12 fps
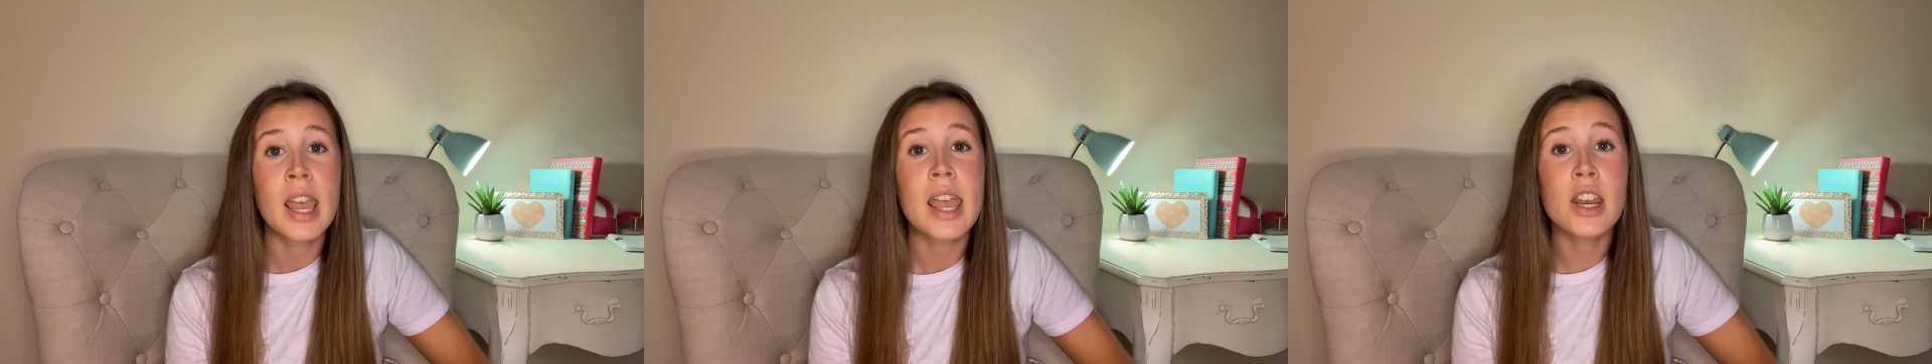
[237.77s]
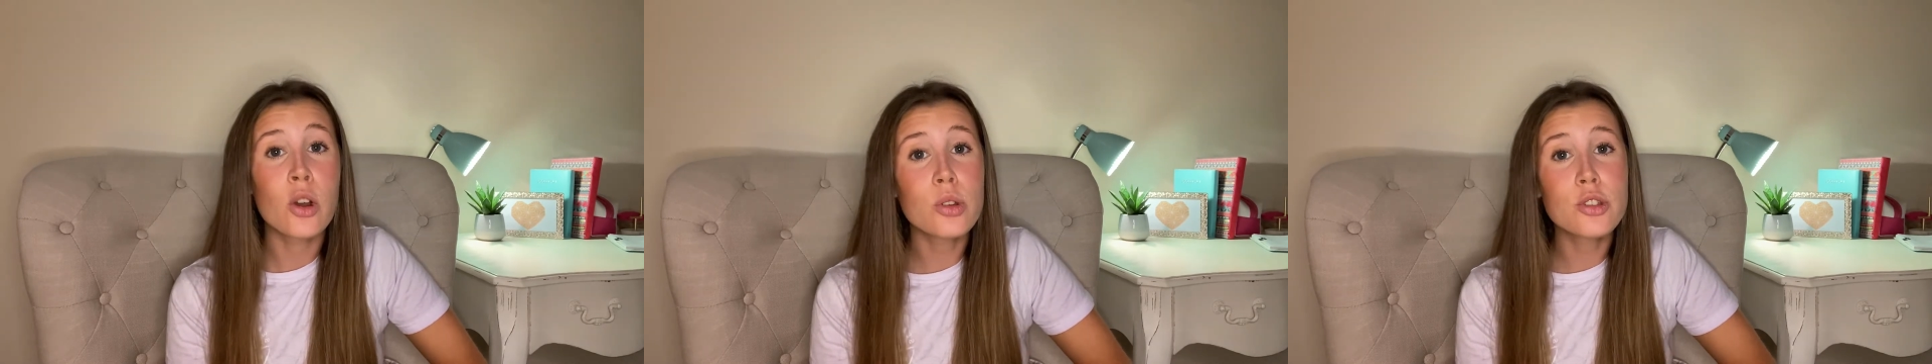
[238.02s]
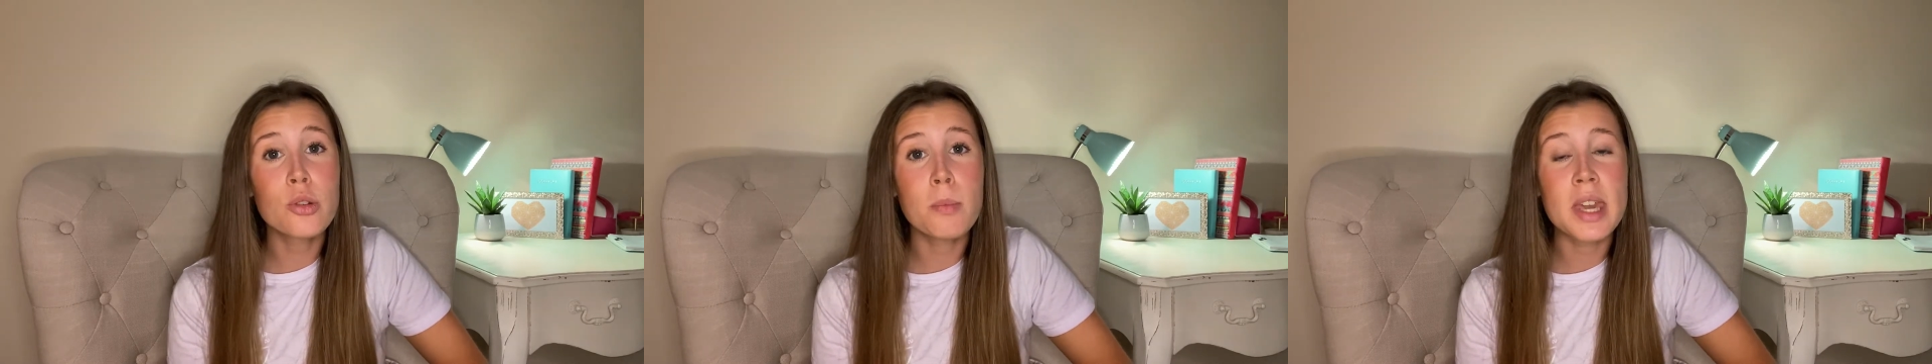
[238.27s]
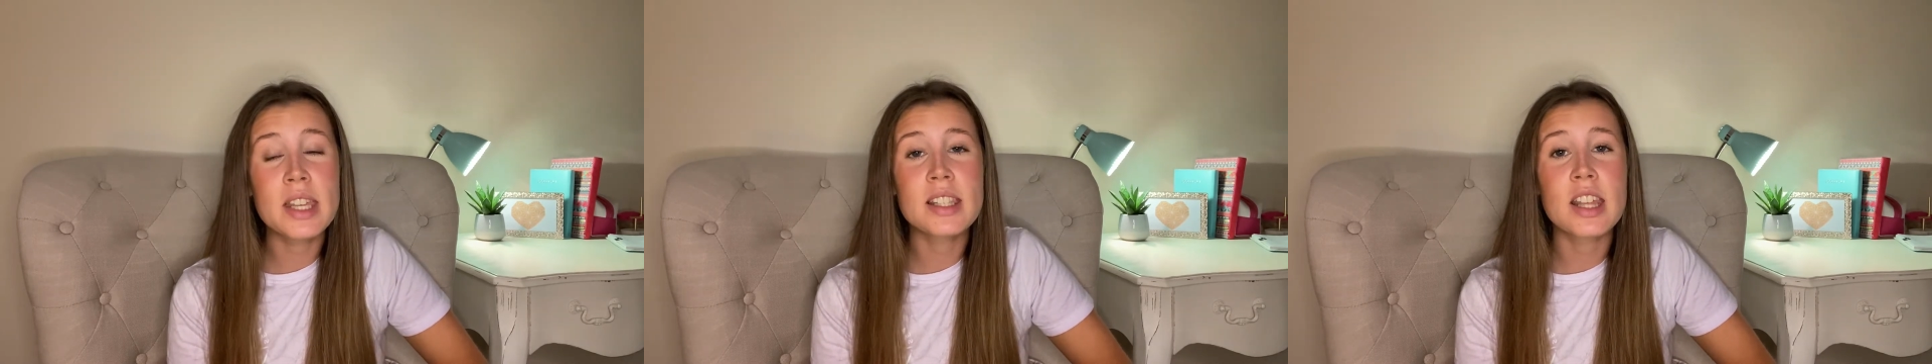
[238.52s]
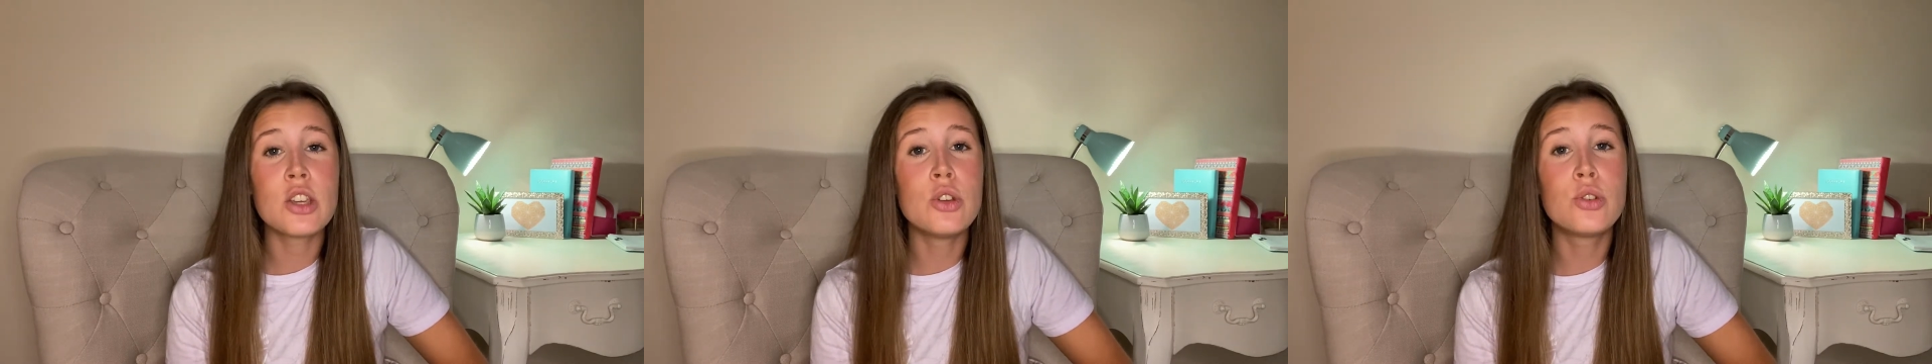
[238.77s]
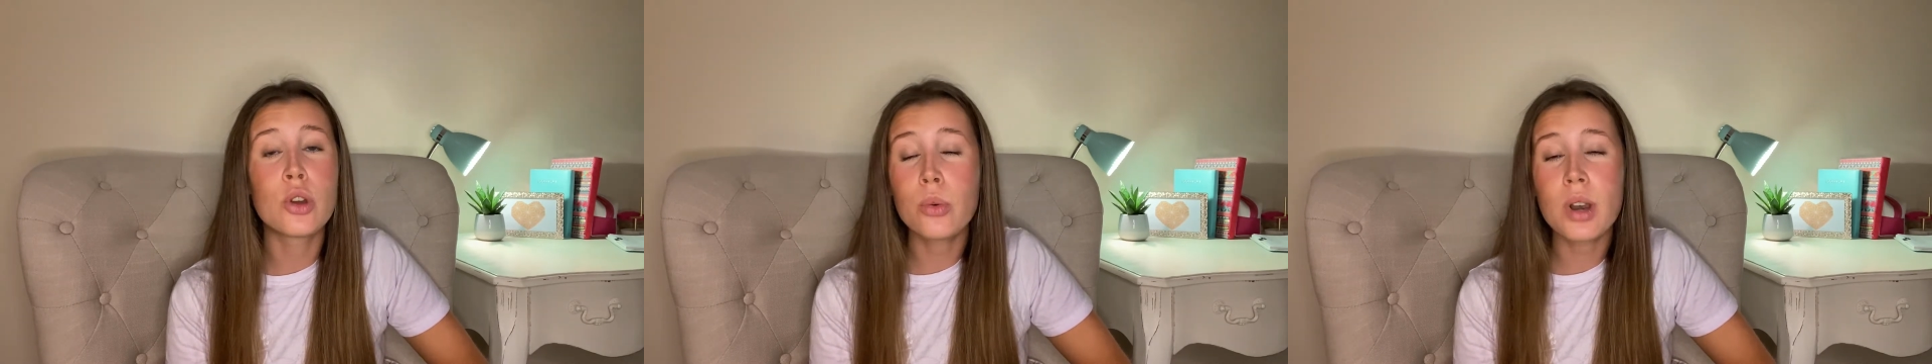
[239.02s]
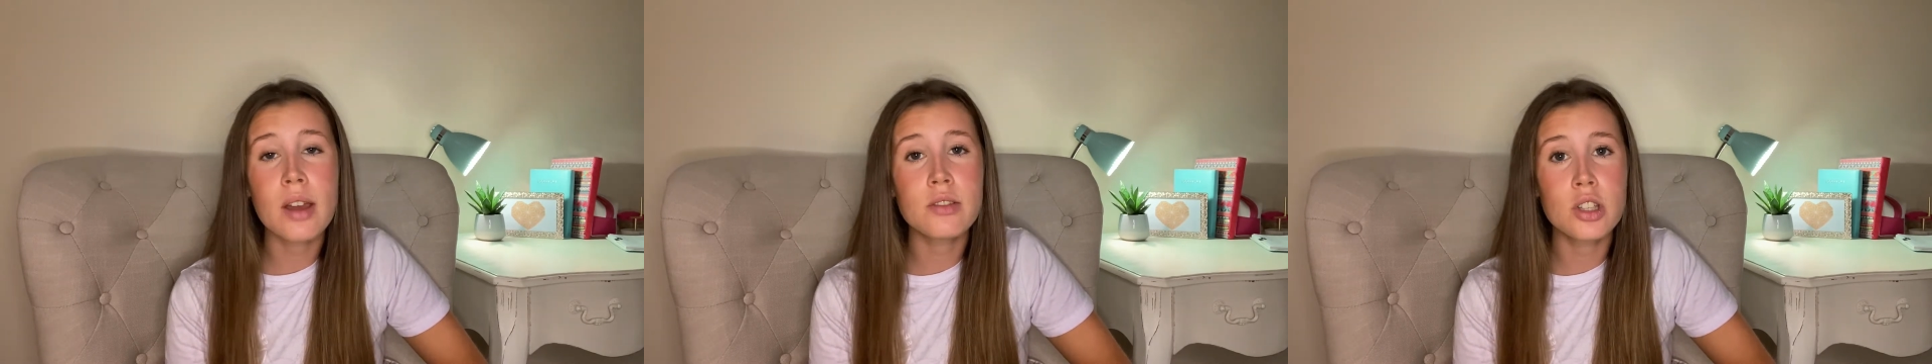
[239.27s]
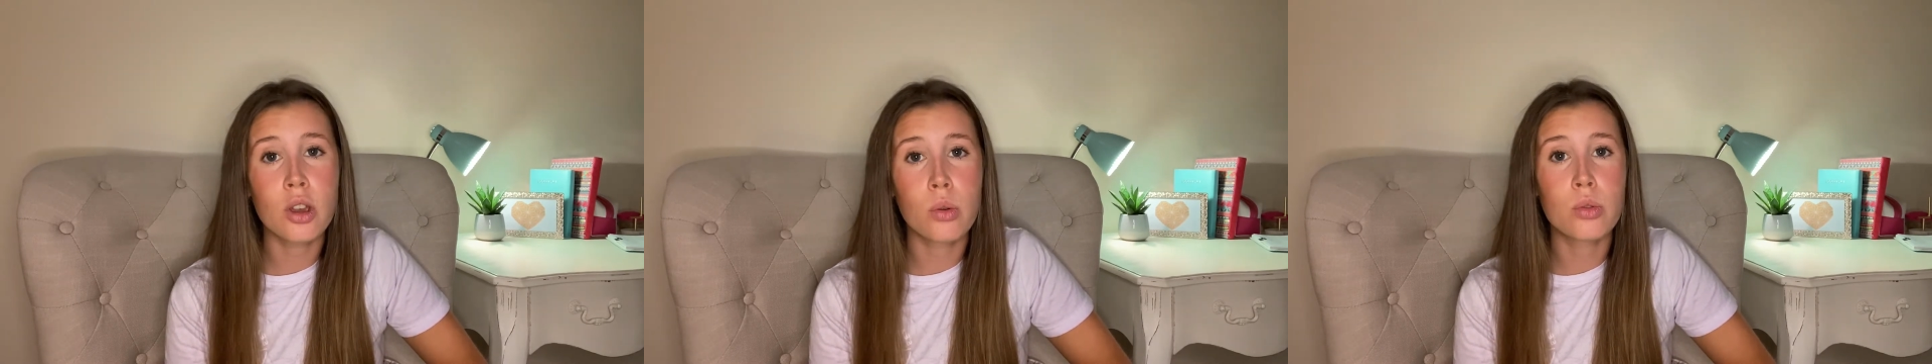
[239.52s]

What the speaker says: It also means that you don't have to go